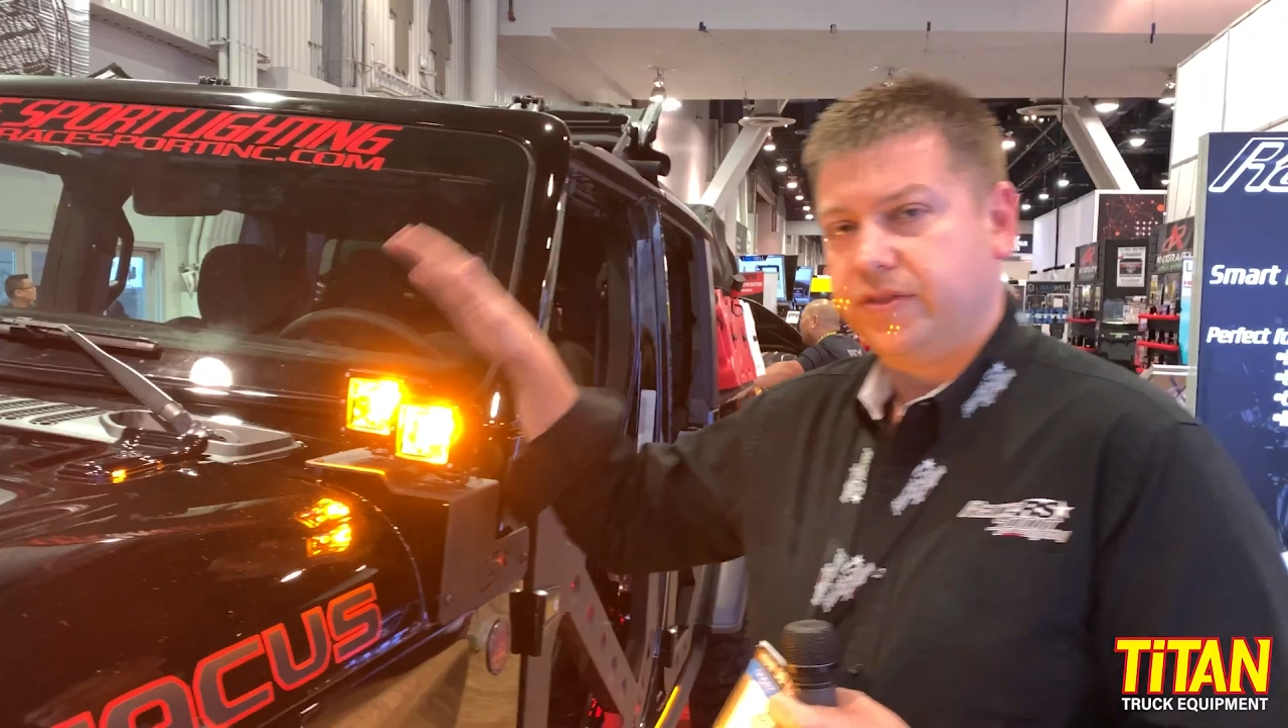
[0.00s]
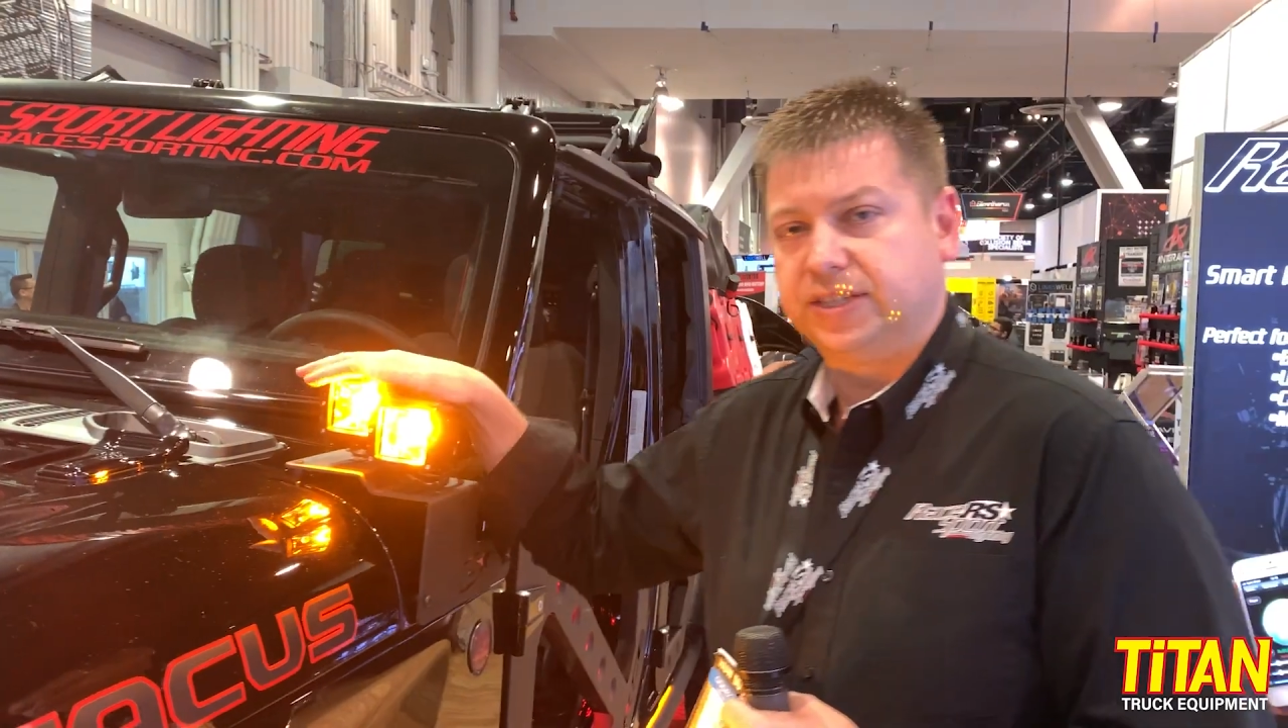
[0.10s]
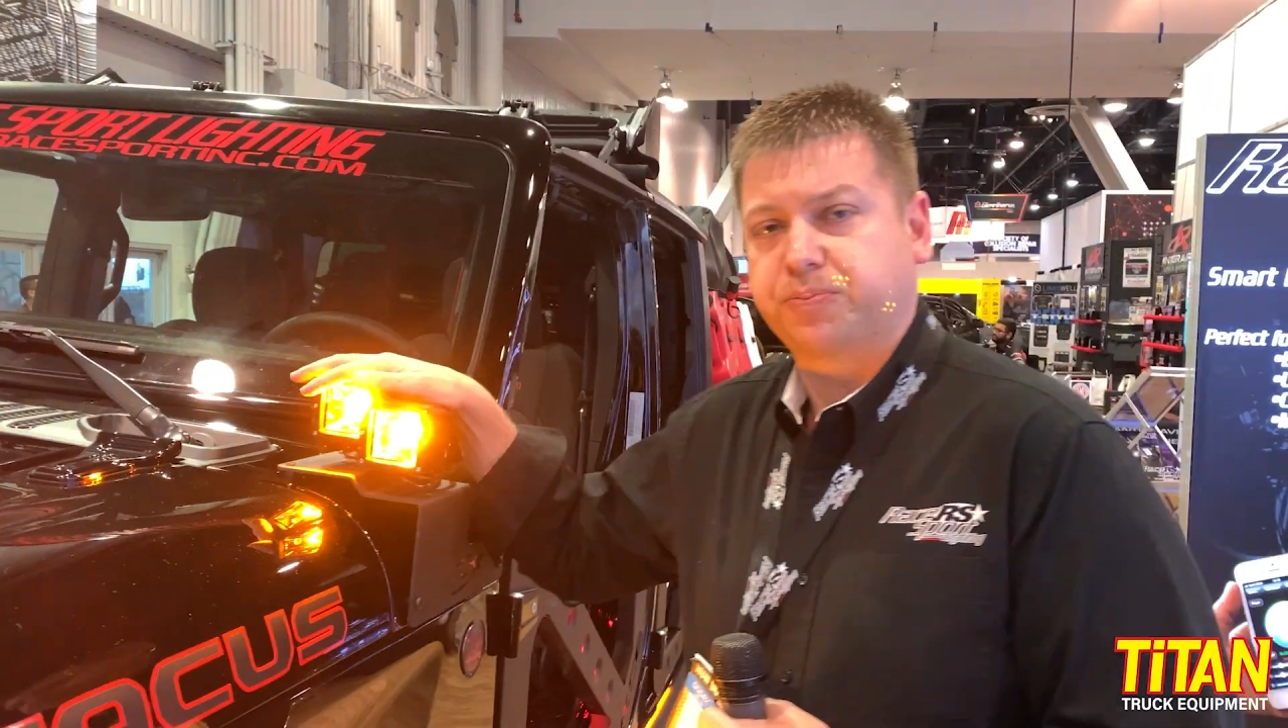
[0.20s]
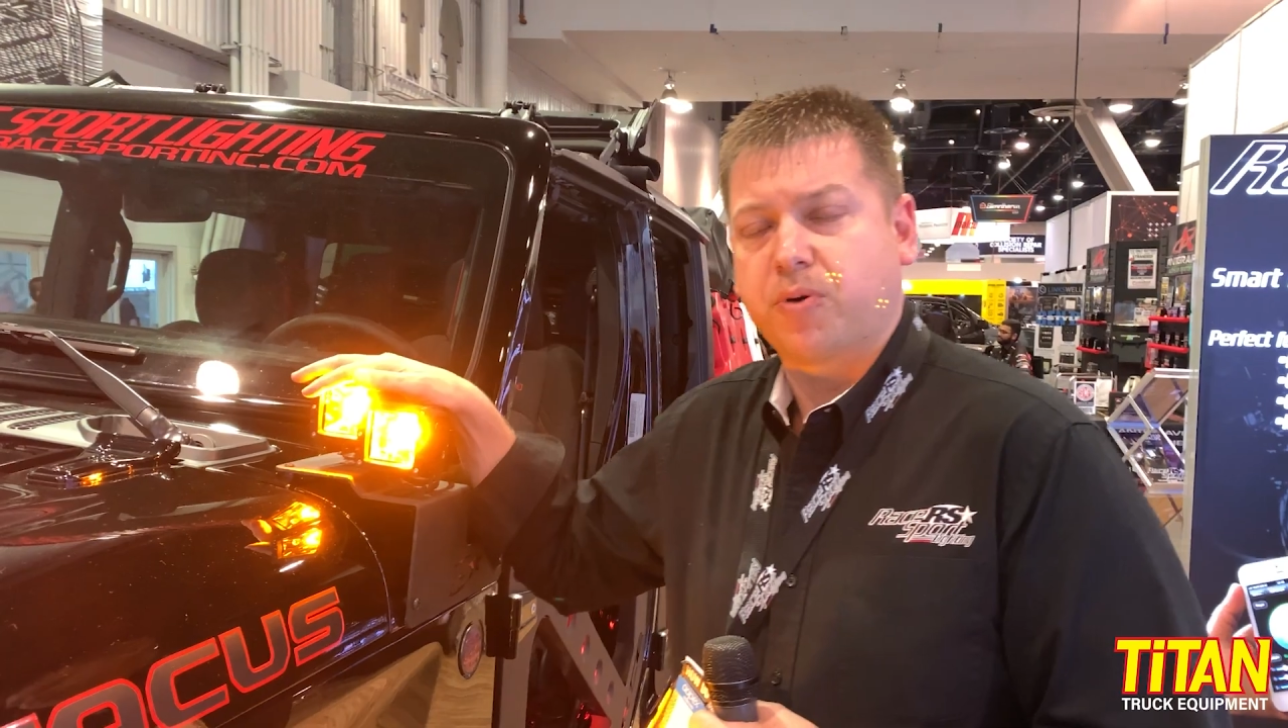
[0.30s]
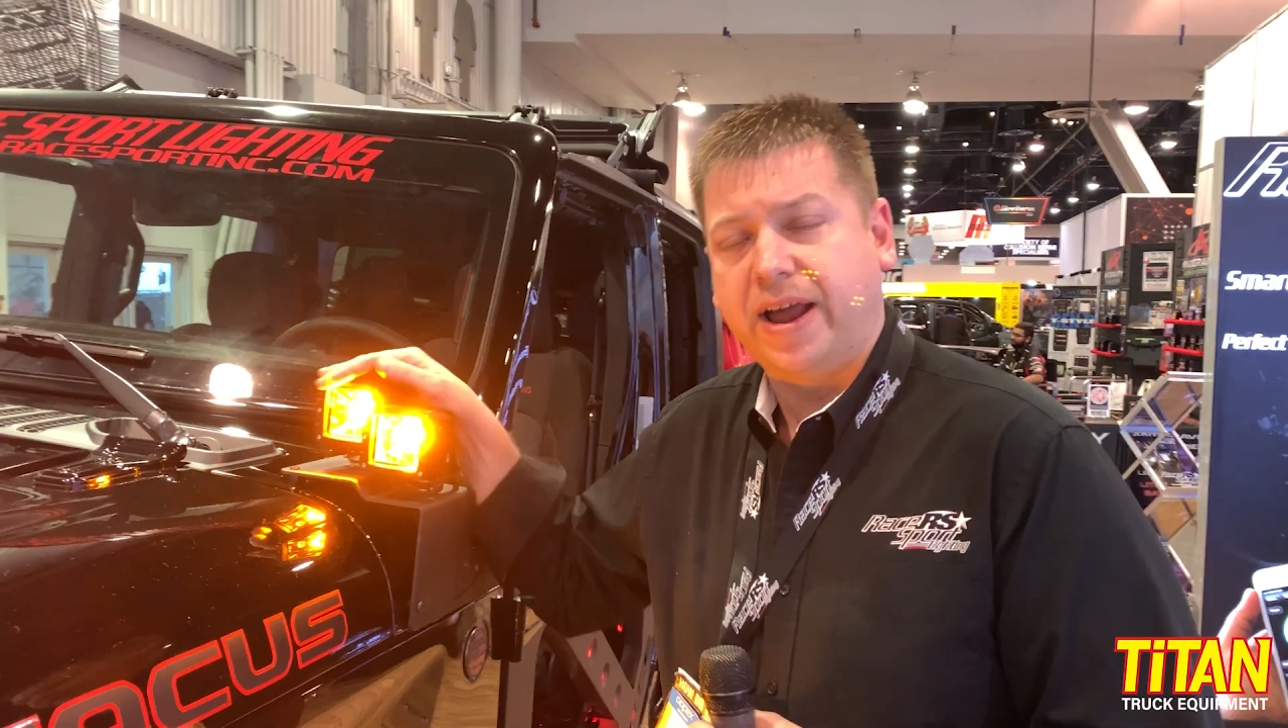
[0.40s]

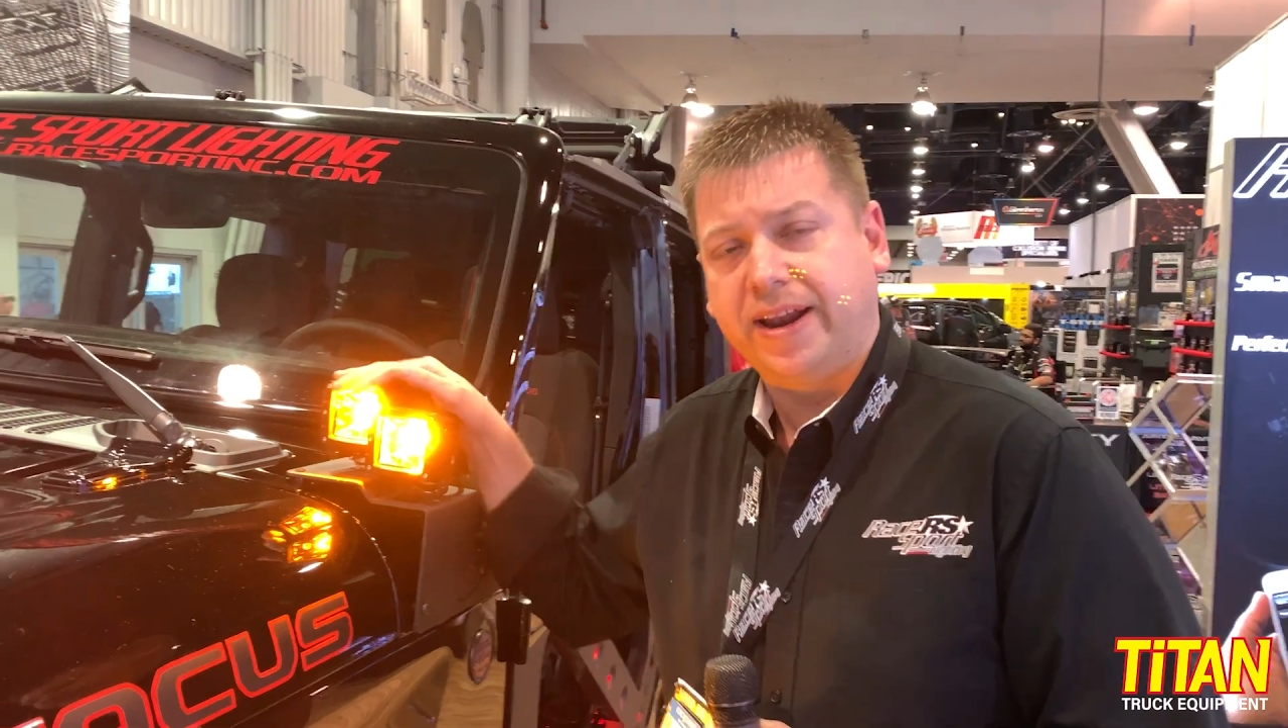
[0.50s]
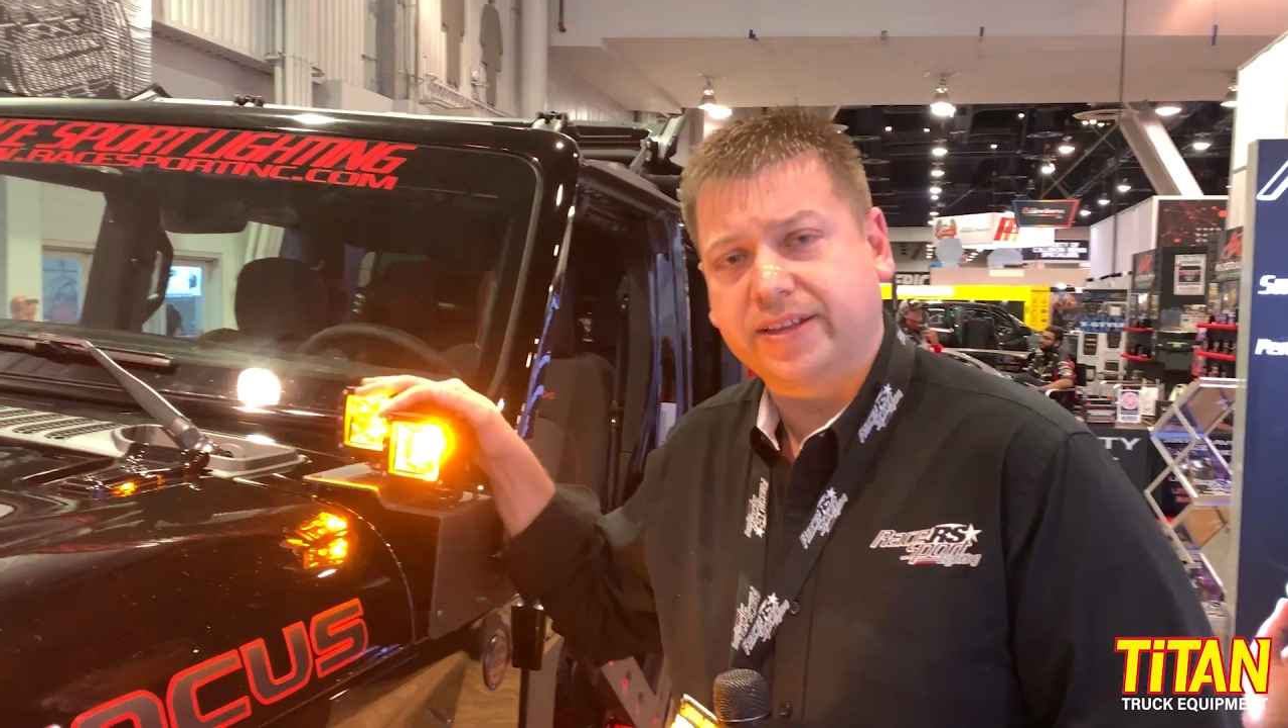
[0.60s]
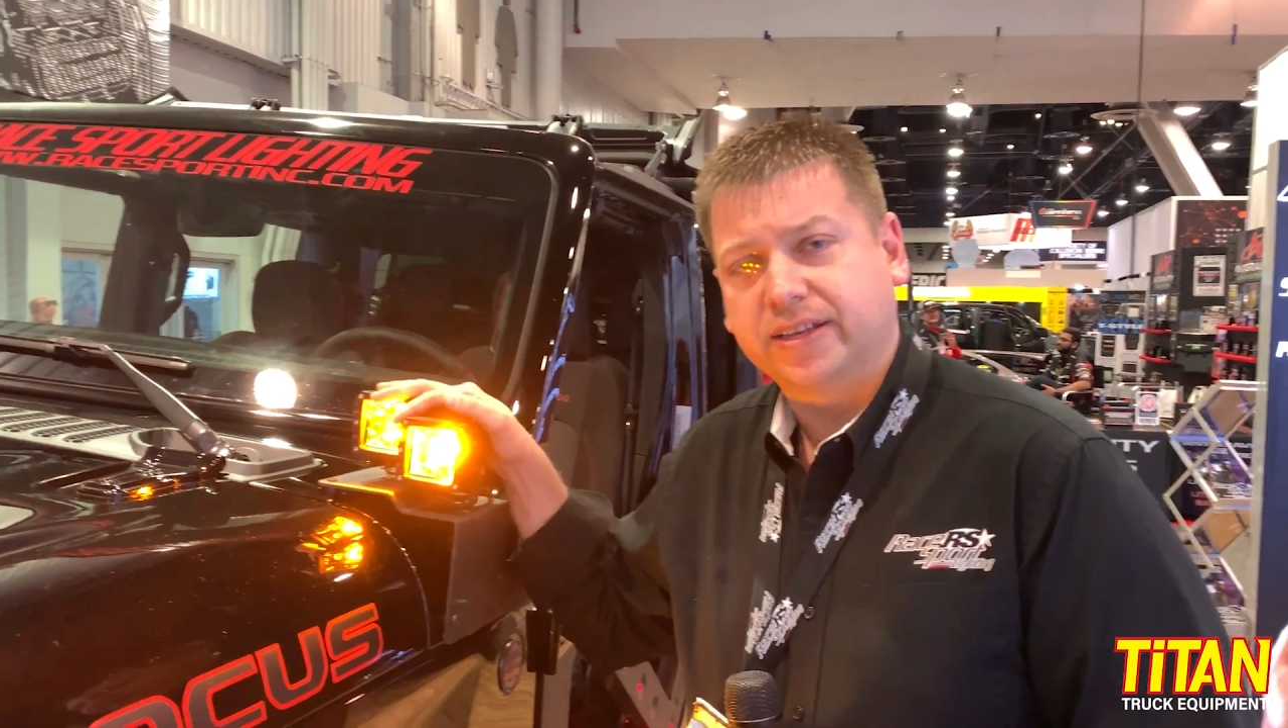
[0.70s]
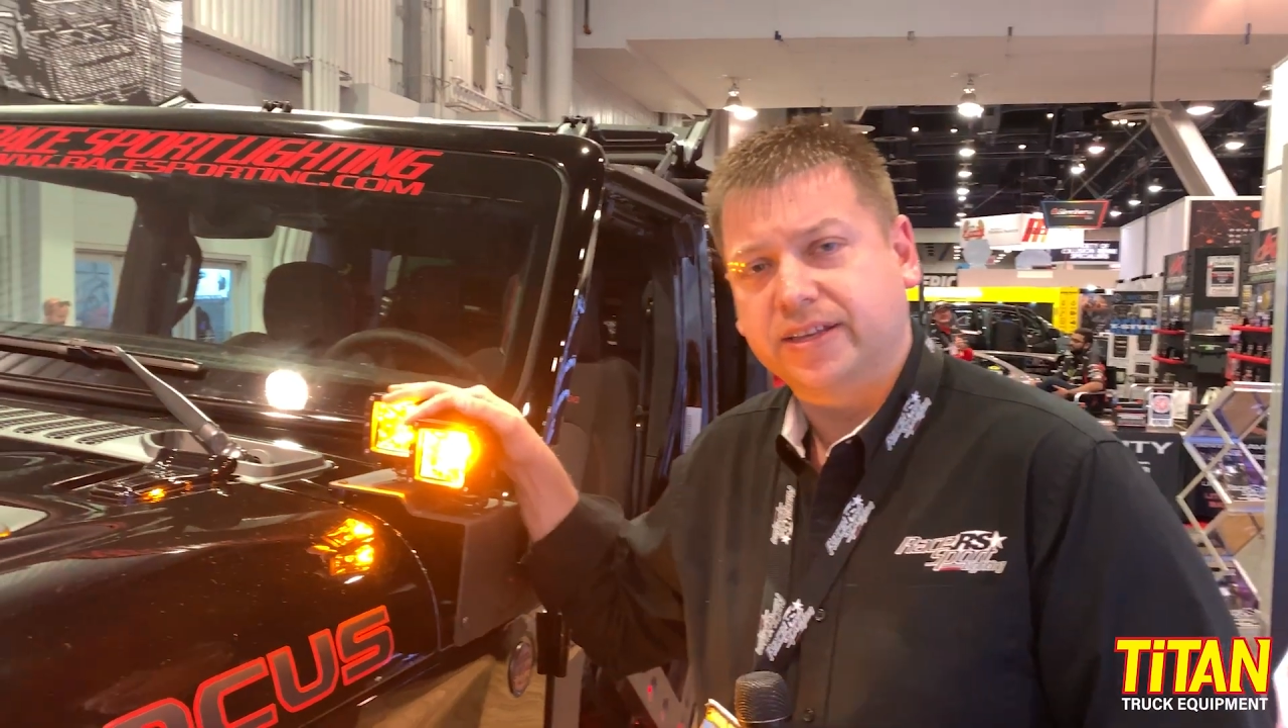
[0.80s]
This product